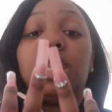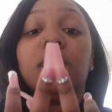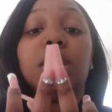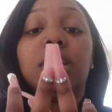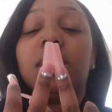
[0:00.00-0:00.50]

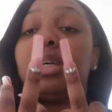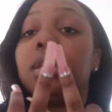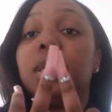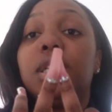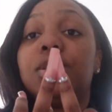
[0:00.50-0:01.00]
The
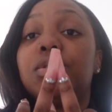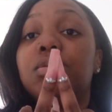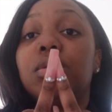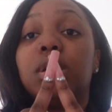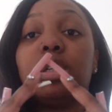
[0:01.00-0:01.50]
These
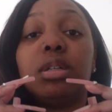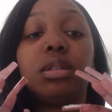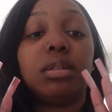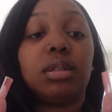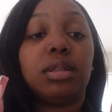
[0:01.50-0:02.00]
two
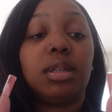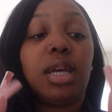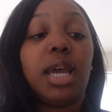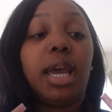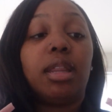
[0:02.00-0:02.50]

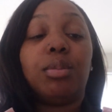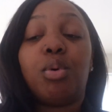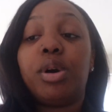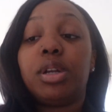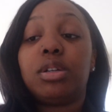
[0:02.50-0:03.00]
and the
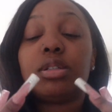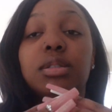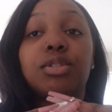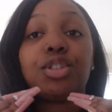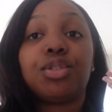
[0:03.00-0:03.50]

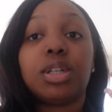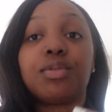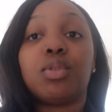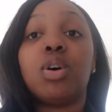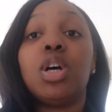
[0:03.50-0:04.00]
pointers,
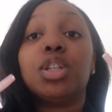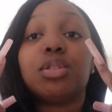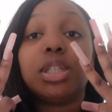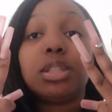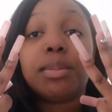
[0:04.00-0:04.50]
stressful.
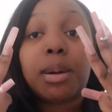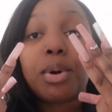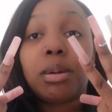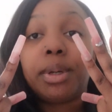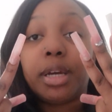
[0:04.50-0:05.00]
So these are my
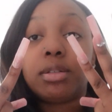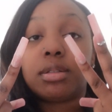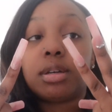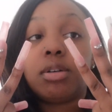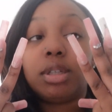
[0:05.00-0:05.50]
problem
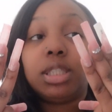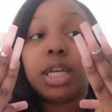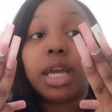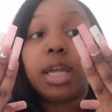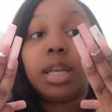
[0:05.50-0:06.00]
nails on each
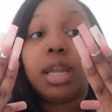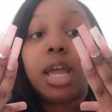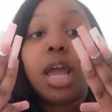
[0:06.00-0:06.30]
hand.